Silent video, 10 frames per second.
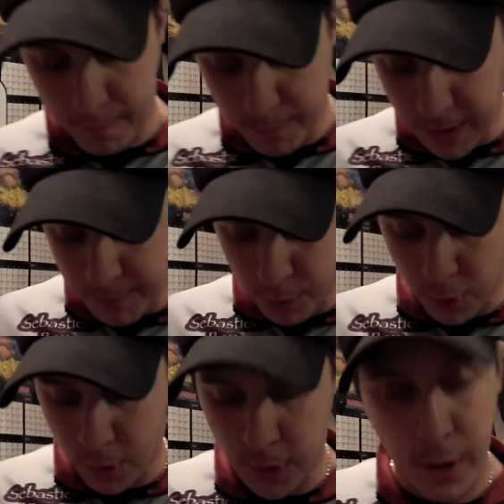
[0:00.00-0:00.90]

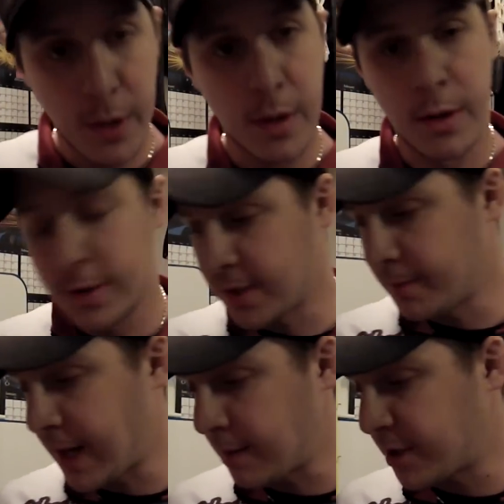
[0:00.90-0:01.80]
people
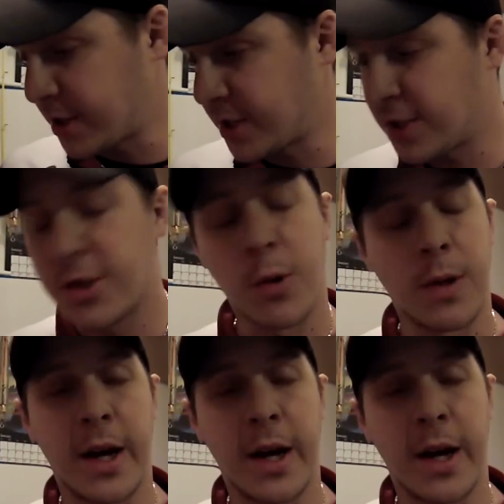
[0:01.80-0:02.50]
sometimes just don't